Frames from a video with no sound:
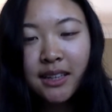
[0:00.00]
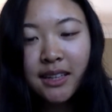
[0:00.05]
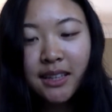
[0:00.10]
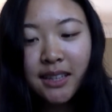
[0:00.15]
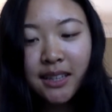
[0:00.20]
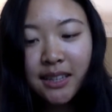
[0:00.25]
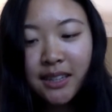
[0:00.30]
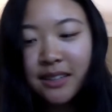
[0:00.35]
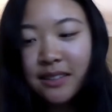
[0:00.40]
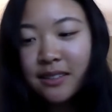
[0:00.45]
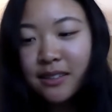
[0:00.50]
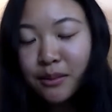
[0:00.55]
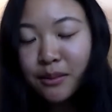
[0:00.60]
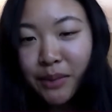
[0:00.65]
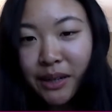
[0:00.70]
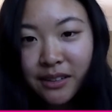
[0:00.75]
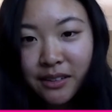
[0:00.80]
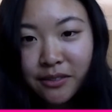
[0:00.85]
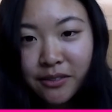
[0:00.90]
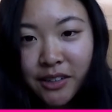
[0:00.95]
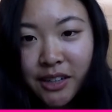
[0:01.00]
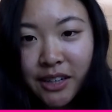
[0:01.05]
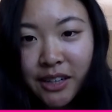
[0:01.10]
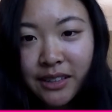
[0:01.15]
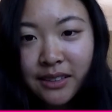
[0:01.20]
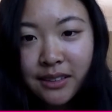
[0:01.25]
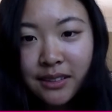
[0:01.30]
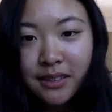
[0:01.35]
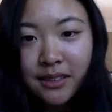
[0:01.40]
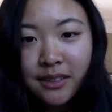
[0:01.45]
It is the mind of
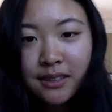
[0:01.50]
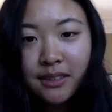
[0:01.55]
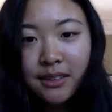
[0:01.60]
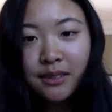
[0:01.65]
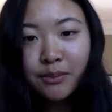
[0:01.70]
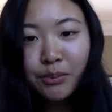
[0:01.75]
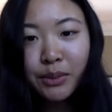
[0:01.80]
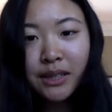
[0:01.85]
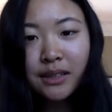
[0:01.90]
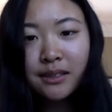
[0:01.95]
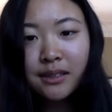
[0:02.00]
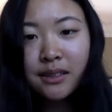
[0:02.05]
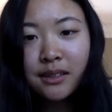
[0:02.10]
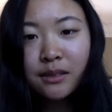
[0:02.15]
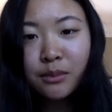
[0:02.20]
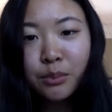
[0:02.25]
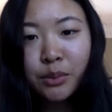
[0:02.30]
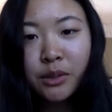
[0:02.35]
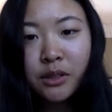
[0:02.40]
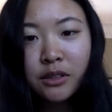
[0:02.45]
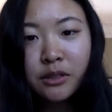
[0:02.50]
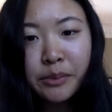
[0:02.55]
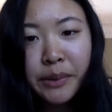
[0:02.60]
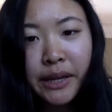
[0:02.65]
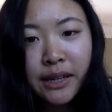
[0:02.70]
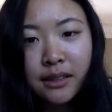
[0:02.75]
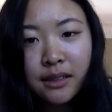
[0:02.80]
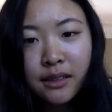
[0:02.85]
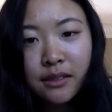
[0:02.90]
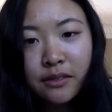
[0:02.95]
Christ. Peace is
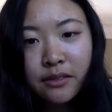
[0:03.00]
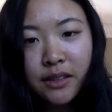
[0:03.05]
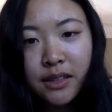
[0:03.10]
perspective.